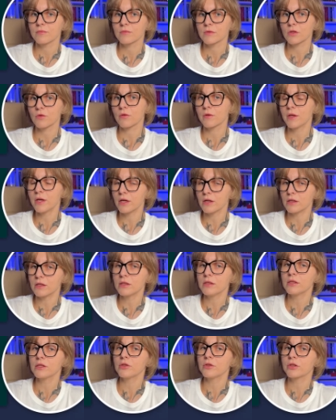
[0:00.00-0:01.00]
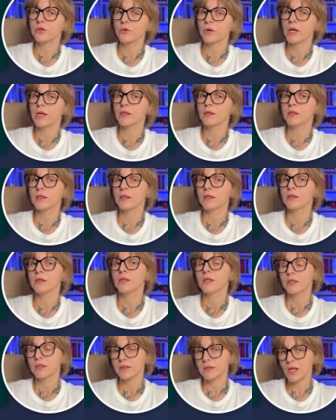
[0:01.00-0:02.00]
So there, you create the
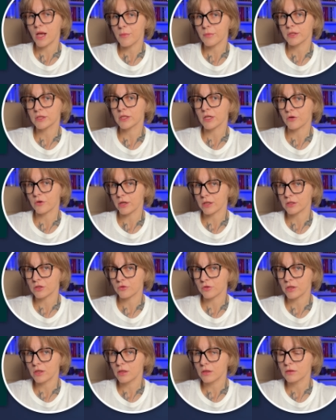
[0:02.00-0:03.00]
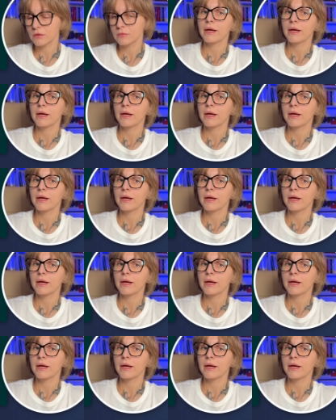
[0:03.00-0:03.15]
Cyber directory,